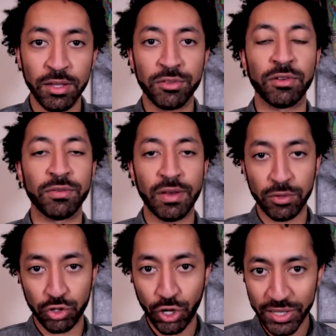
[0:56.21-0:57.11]
So if you have
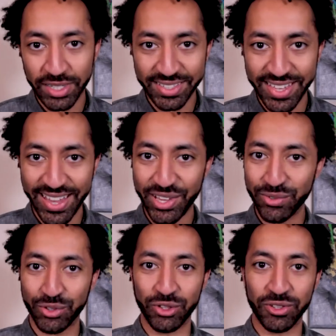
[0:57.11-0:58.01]
a chocolate
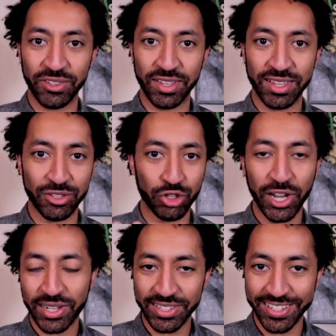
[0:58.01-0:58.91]
cake, which is like
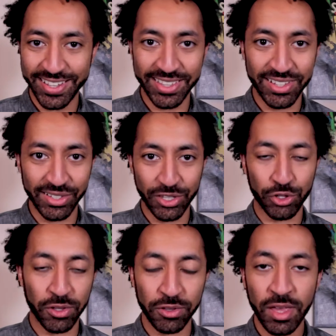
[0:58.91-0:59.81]
chocolatey and
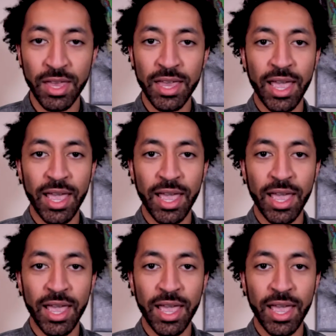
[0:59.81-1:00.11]
delicious,